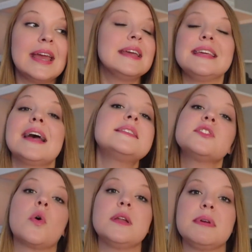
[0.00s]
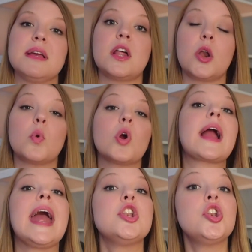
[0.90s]
Yes, it's going to be a lot of work.
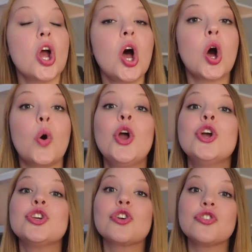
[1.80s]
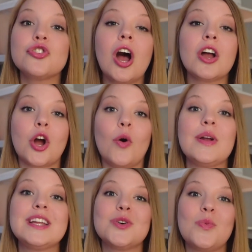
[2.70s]
And no, you're not
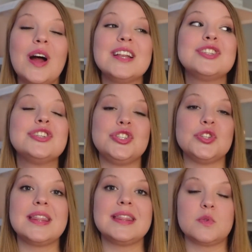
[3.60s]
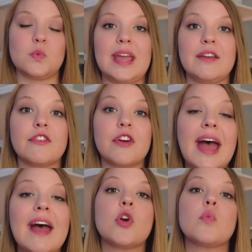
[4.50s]
going to want to do it this way forever.